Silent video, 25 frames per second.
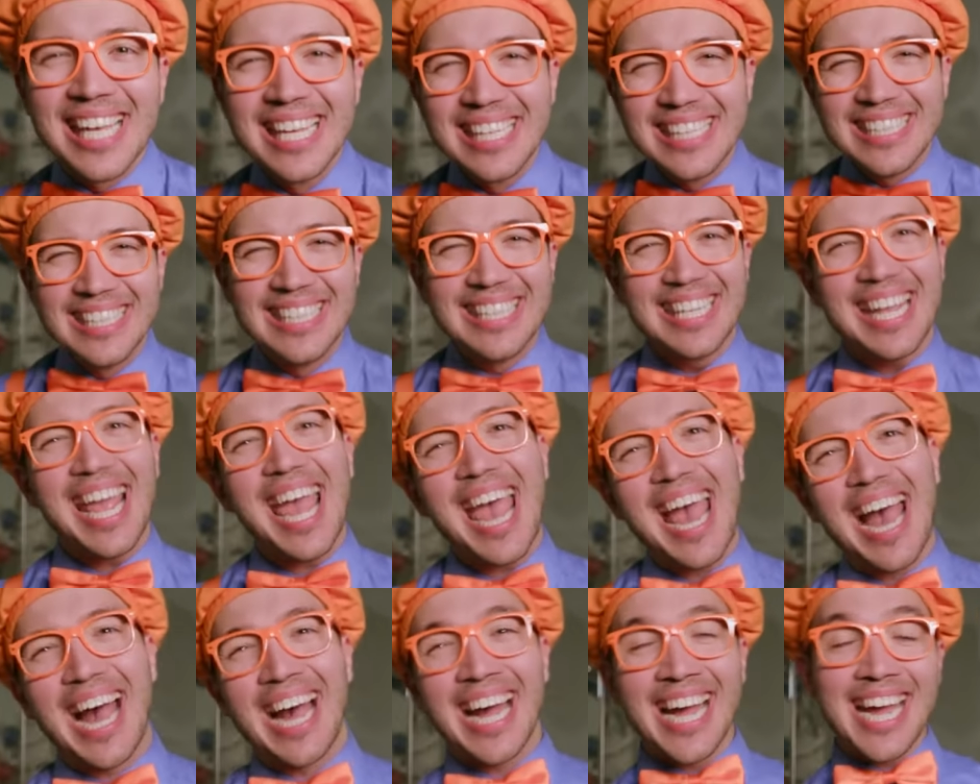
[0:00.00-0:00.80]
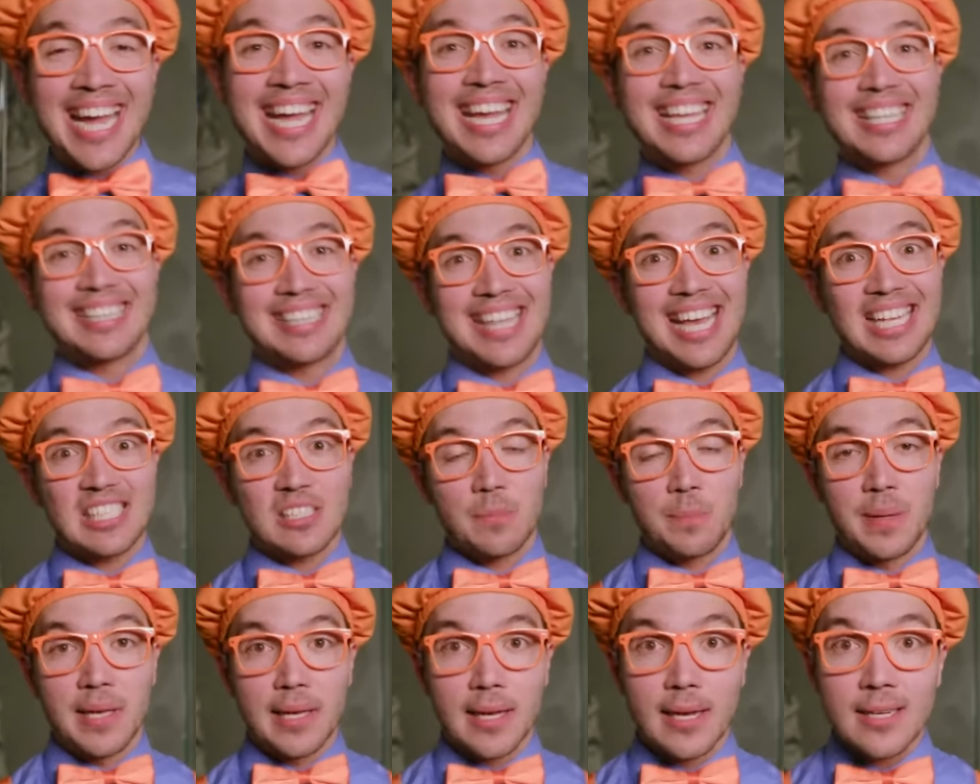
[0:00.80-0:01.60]
Yeah, that's
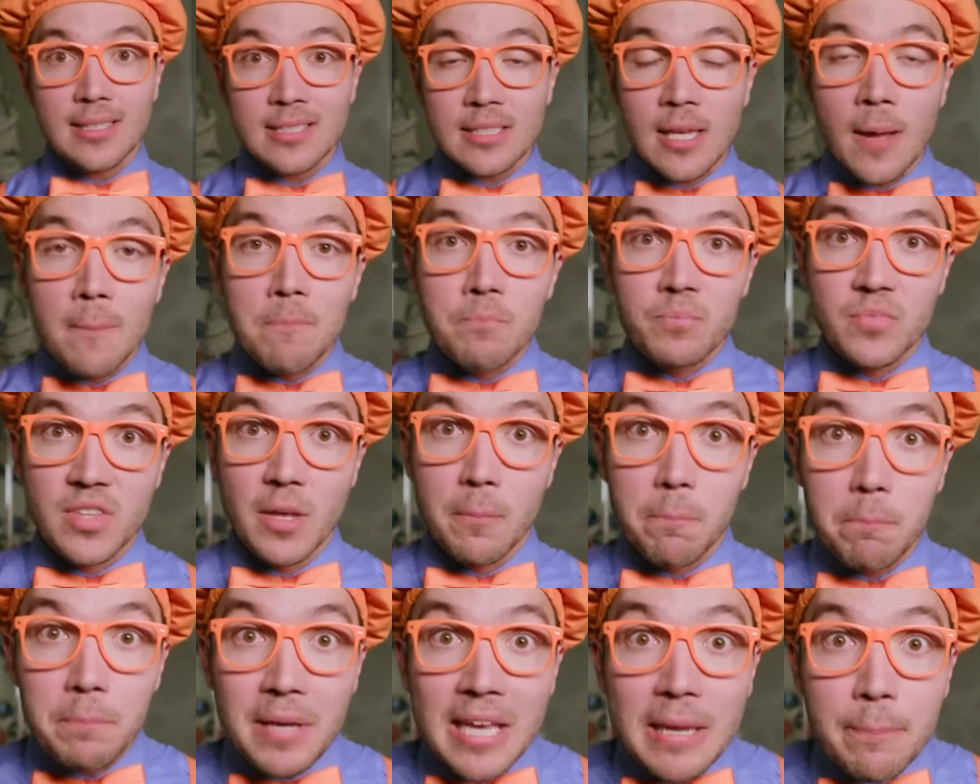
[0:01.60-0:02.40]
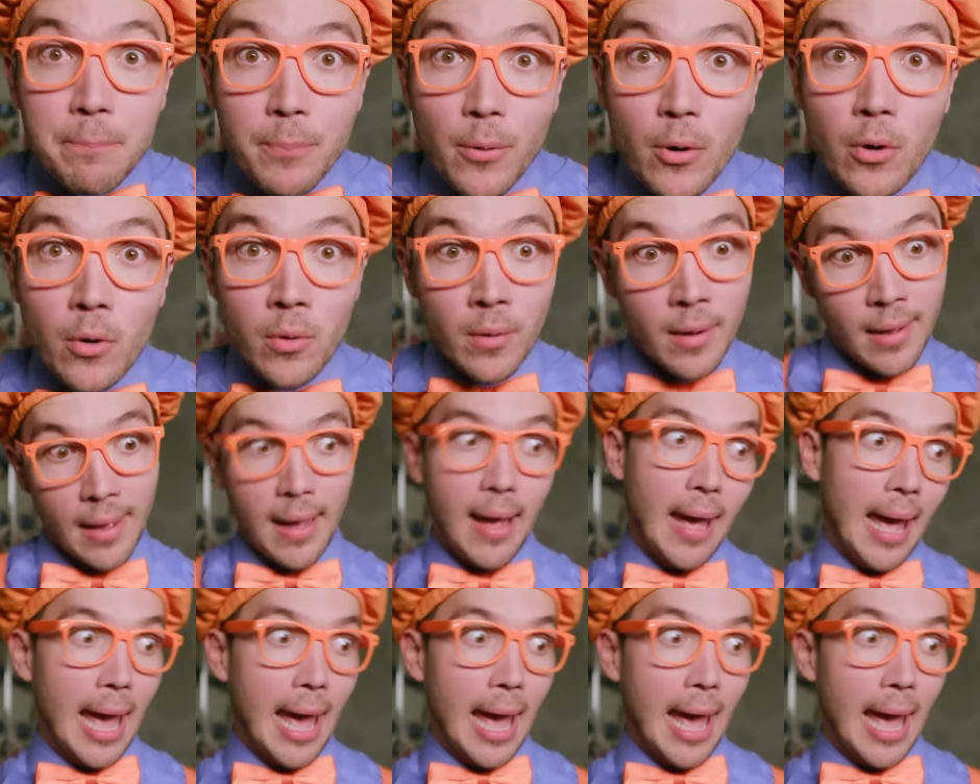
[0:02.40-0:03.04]
because the people,